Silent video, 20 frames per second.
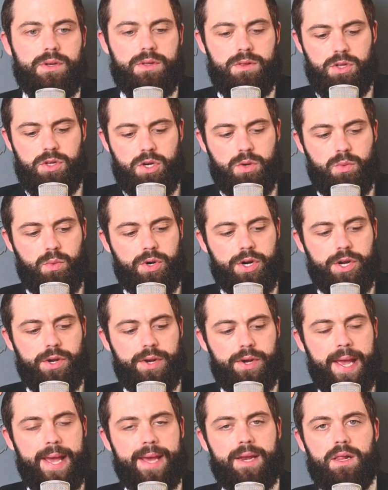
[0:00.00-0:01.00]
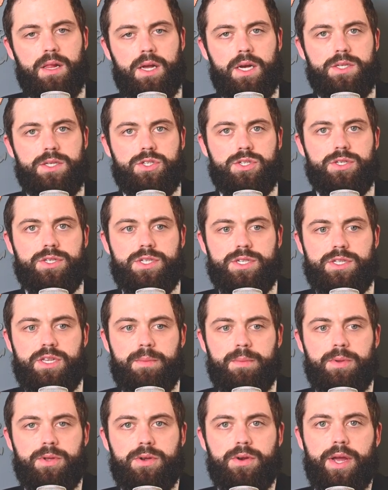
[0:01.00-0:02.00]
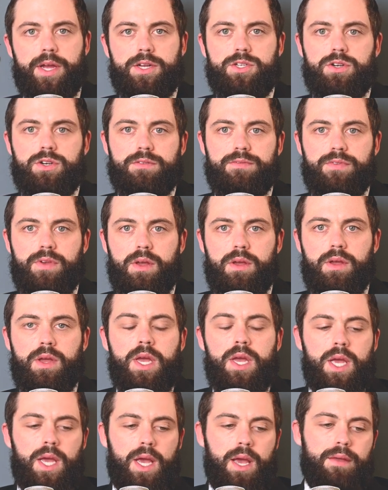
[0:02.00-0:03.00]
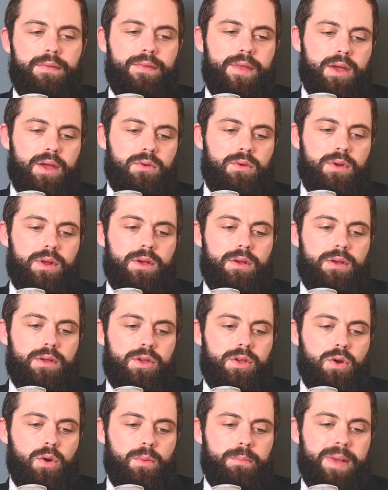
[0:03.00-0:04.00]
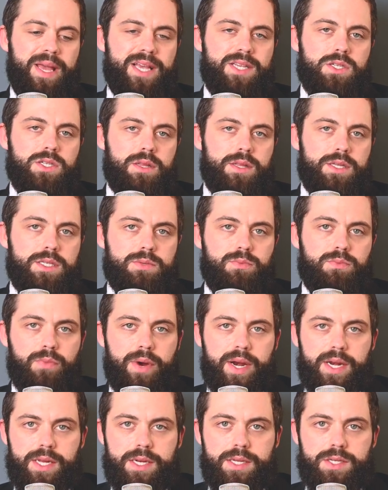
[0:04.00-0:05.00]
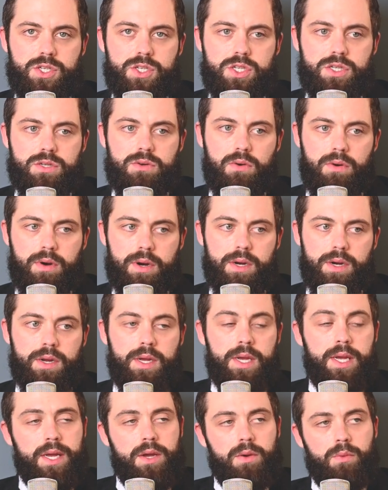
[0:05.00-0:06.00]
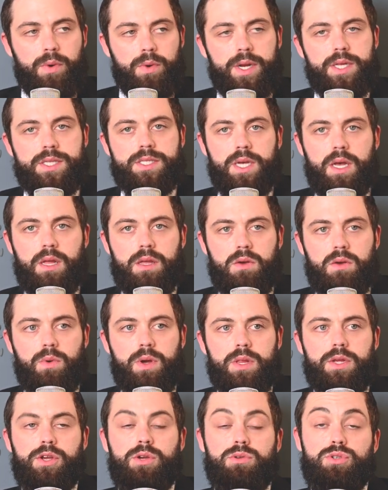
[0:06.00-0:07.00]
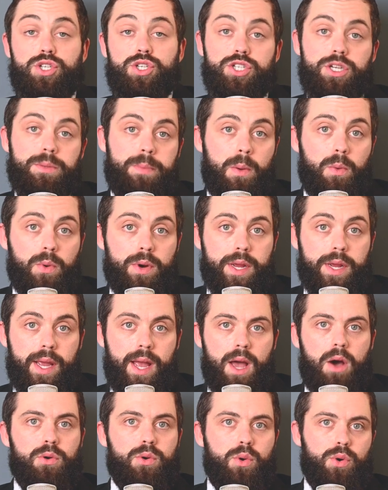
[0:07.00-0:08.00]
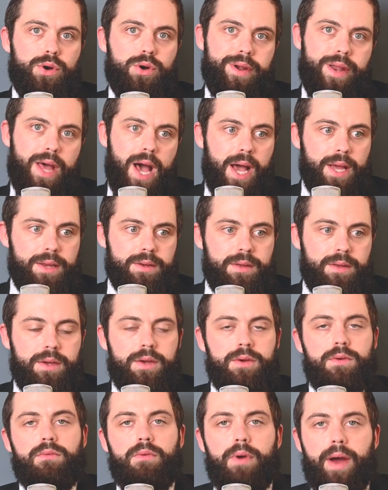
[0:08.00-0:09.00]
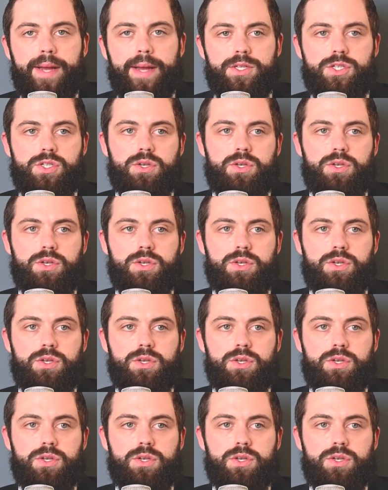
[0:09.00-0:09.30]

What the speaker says: look, we're going to analyze your sleep and your HRV, and then, based on this readiness score, we're going to tell you whether you should be working out or not, right?